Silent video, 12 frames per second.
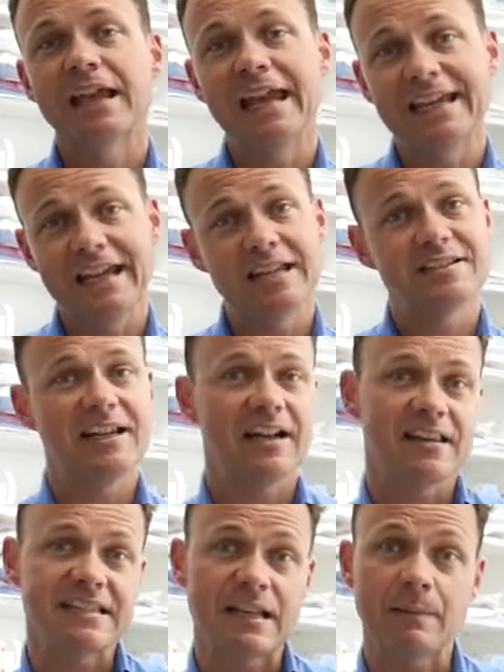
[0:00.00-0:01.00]
it gets out of
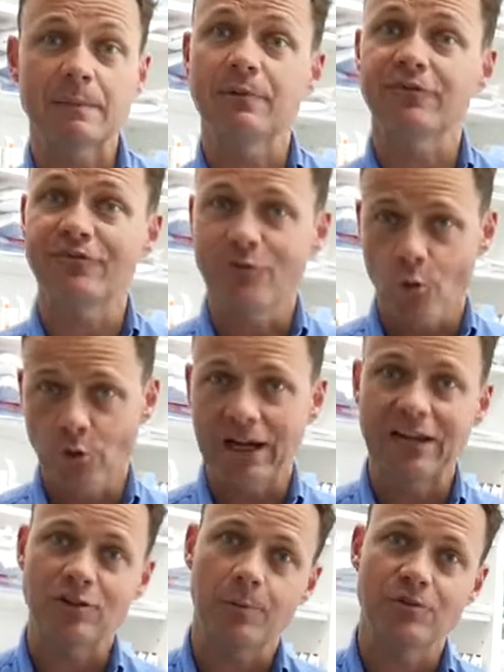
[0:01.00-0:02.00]
the stomach before it
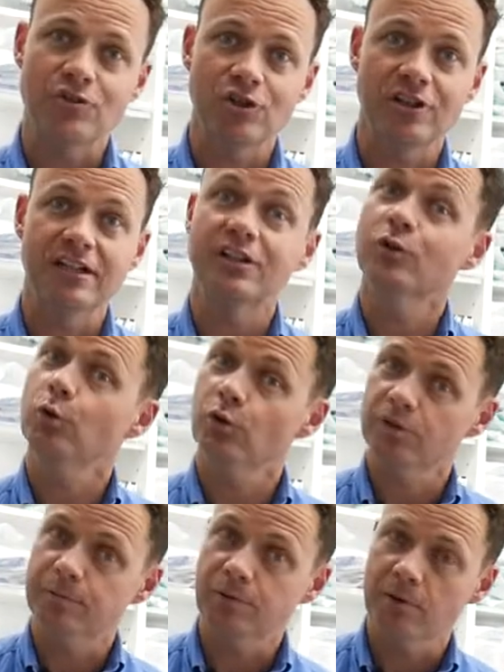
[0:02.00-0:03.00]
has opportunity to
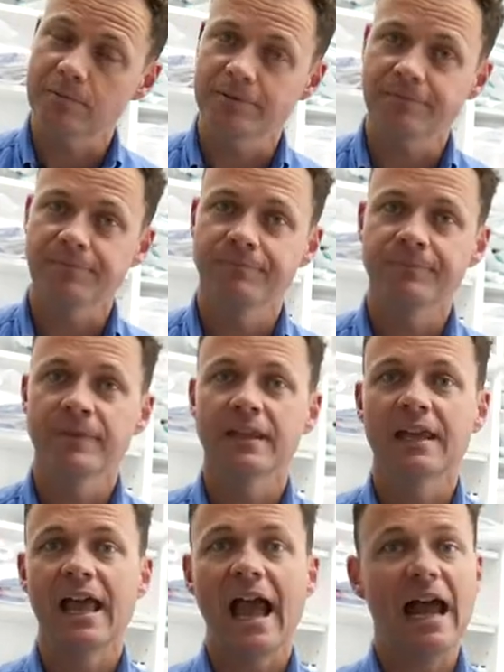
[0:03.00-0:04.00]
cause a problem.
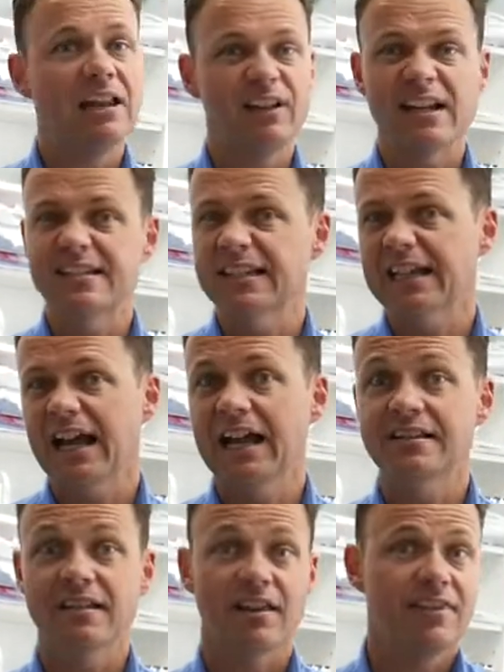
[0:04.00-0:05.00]
And if that's the
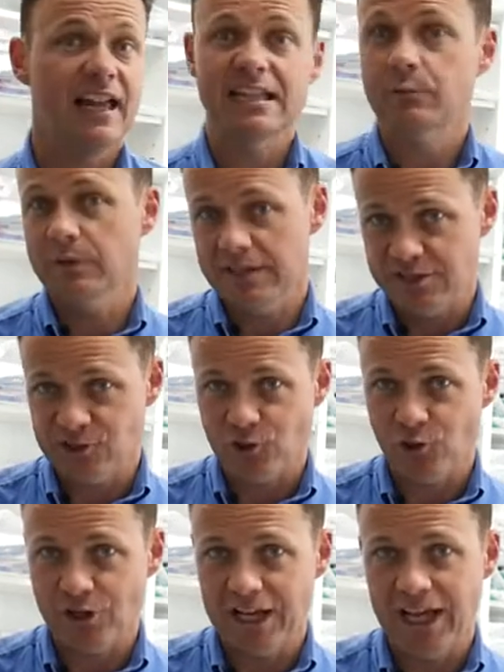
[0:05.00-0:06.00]
case, that's where the
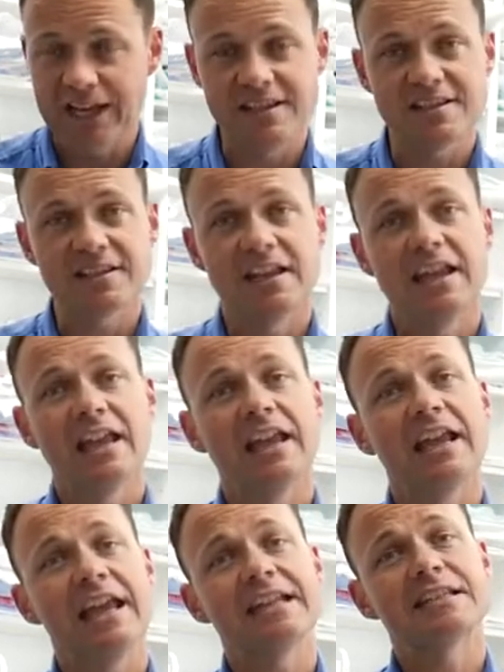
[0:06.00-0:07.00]
story ends.
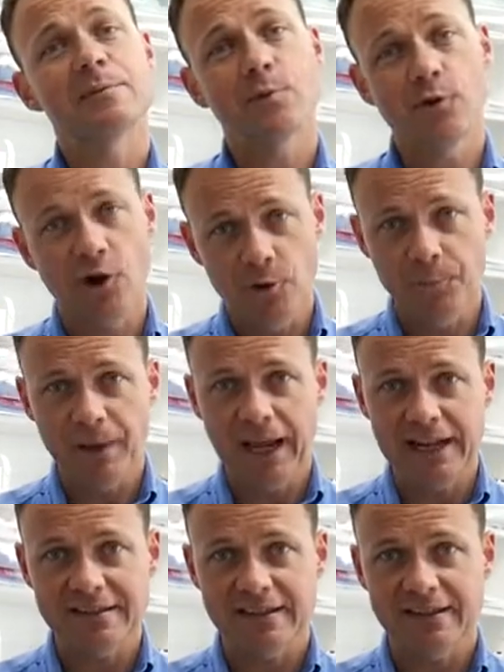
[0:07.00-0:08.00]
It's the poor old
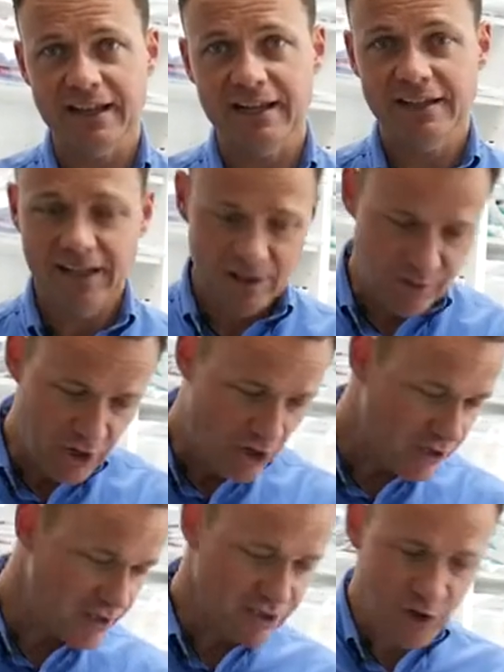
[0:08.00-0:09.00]
pets that then the
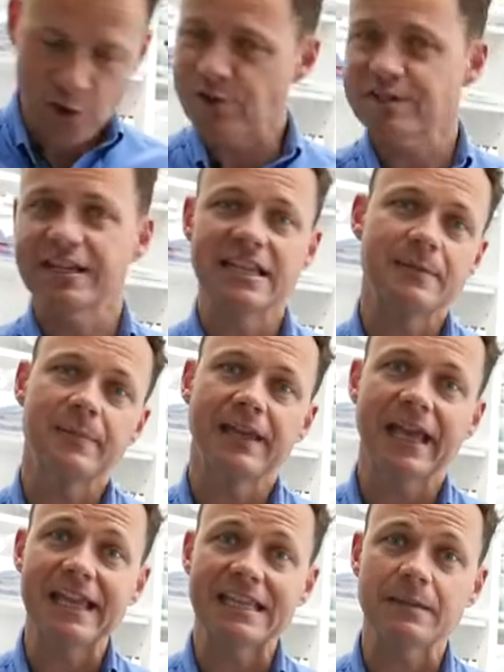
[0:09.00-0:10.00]
owners don't see them
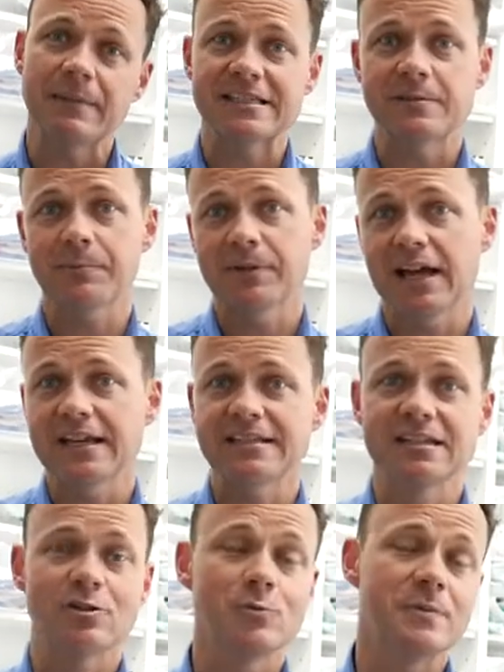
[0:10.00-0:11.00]
eat the bits of
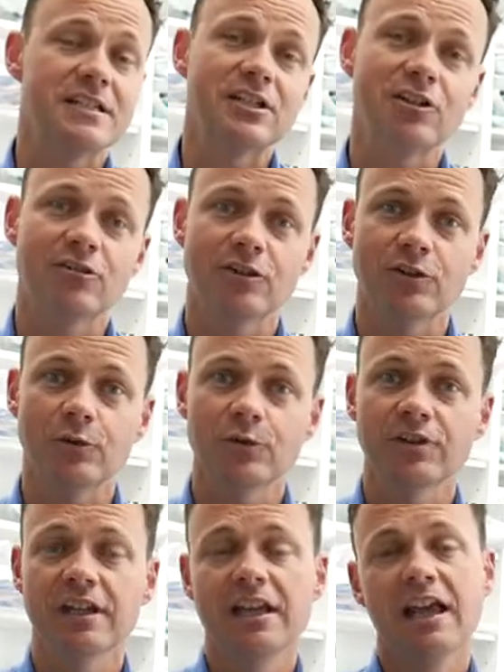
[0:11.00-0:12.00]
plastic or
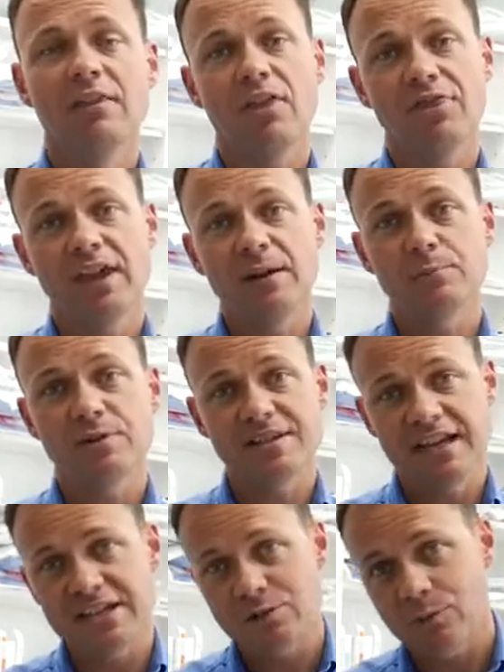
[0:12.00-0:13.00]
materials that then
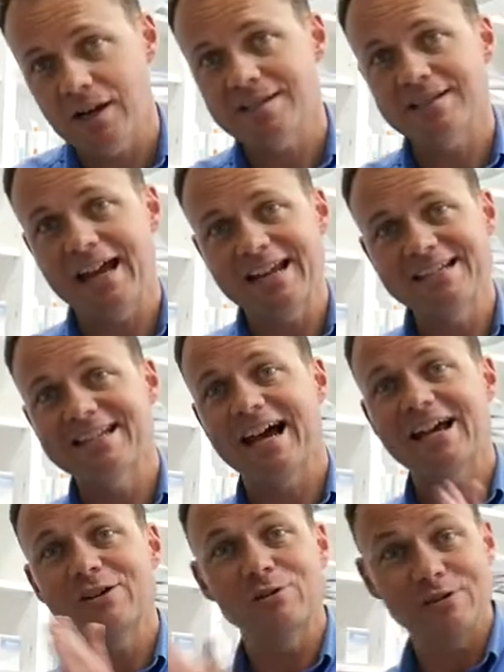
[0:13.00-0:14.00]
present to us a
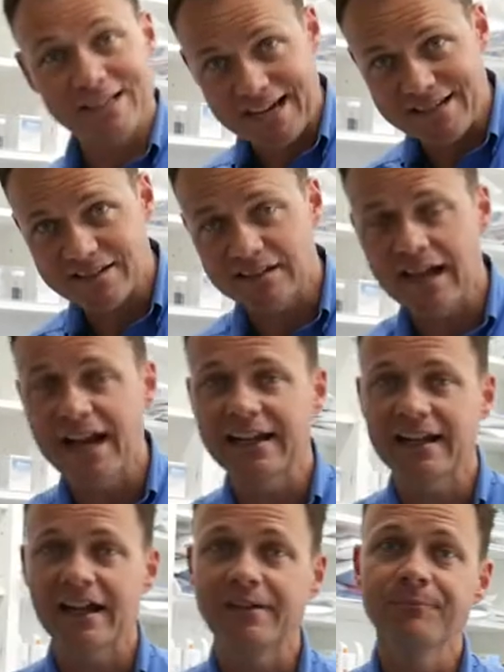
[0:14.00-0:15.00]
day or days
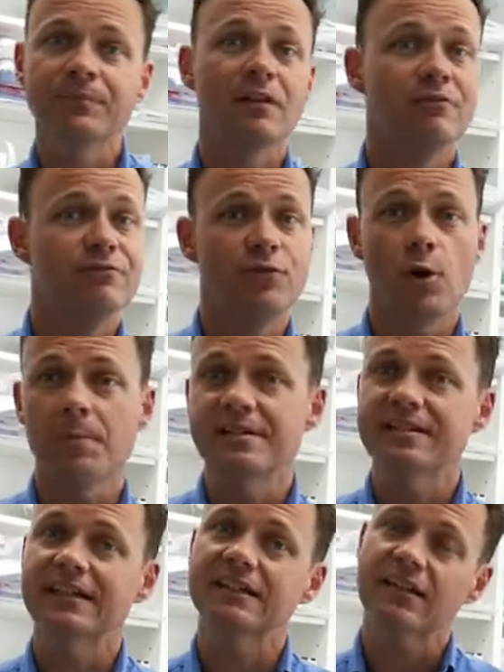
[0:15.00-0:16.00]
later,
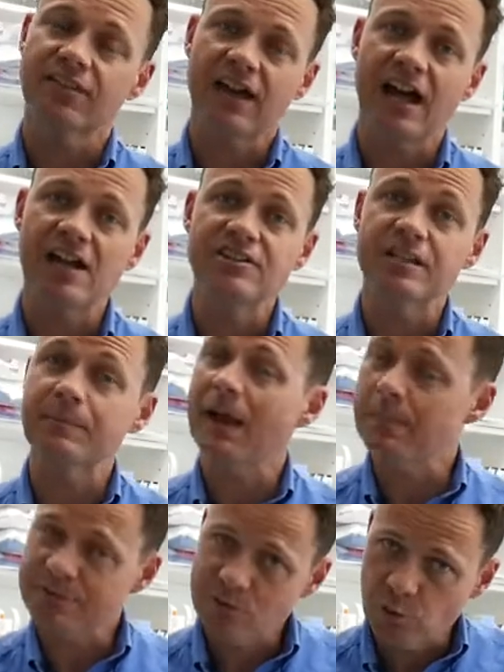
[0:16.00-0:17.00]
vomiting, lethargic,
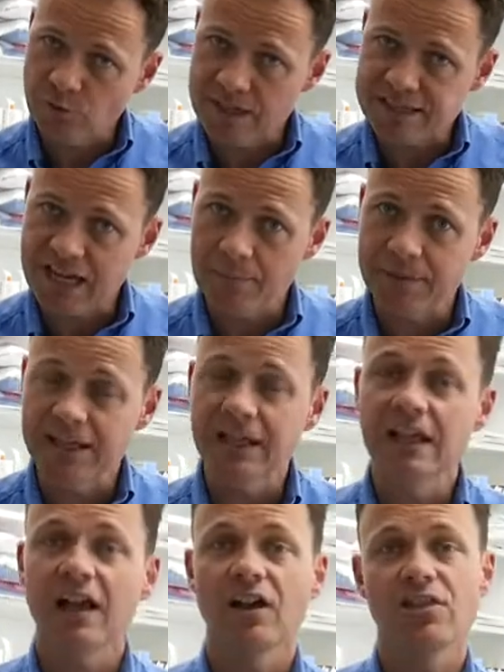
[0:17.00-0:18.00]
perhaps sore in their tummy.
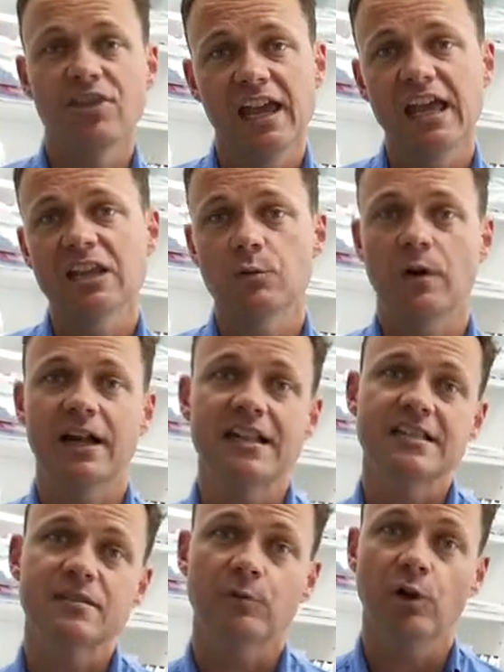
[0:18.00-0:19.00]
They're the
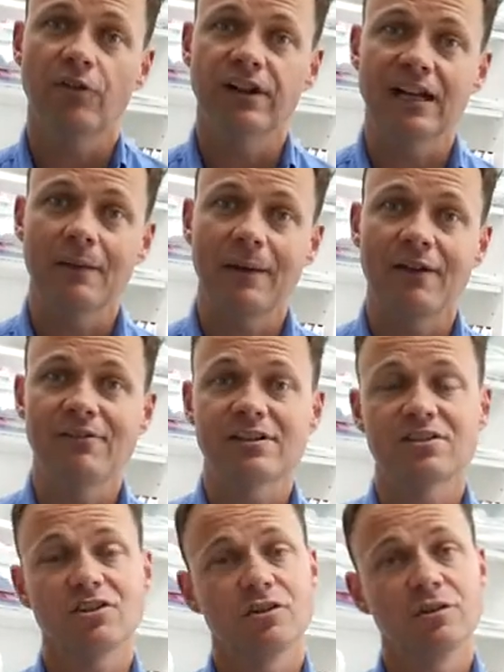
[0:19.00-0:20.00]
ones we often end up having
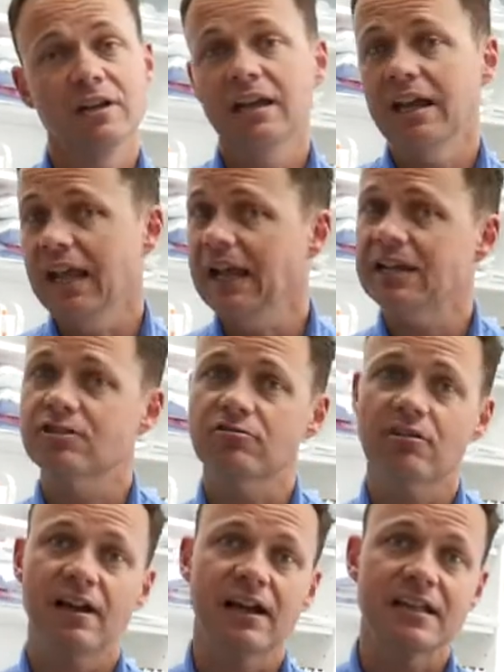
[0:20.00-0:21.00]
to do
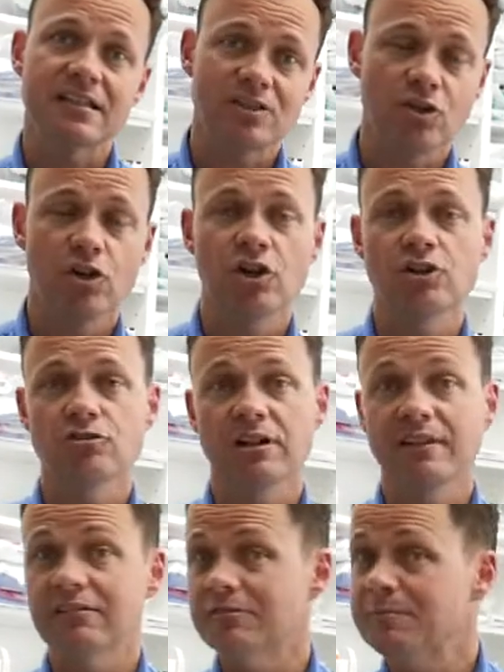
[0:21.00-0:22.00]
x-rays, surgery,
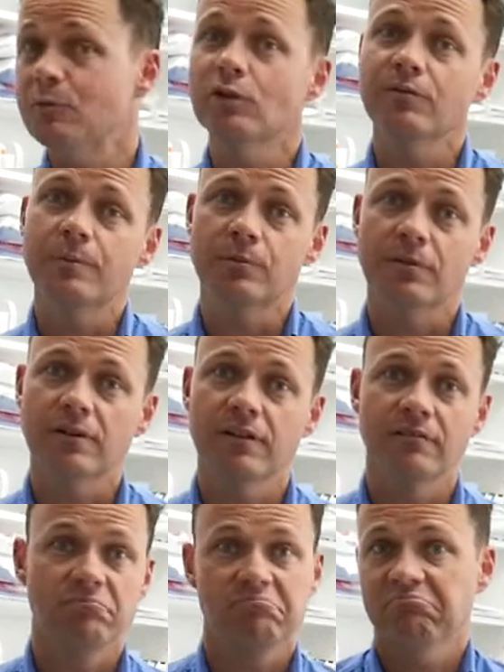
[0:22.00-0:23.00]
and then remove
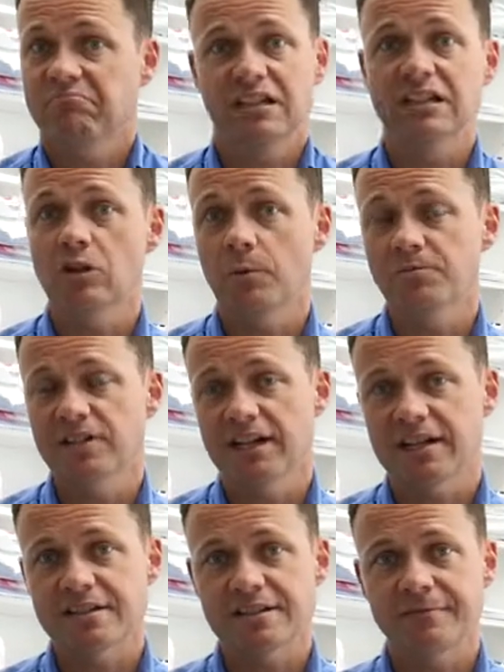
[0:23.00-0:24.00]
the little
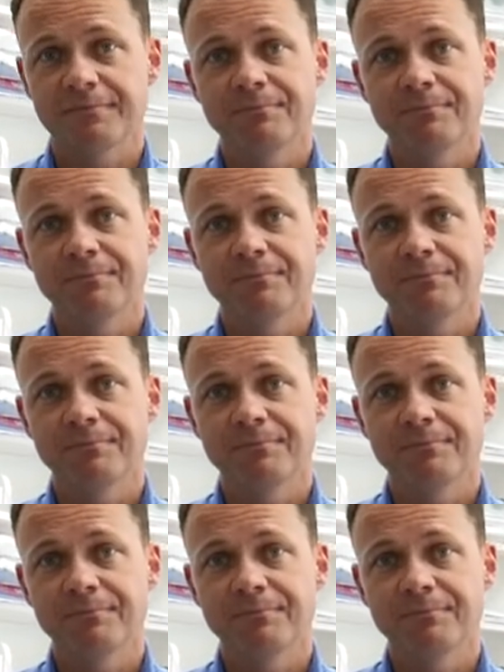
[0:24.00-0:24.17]
objects.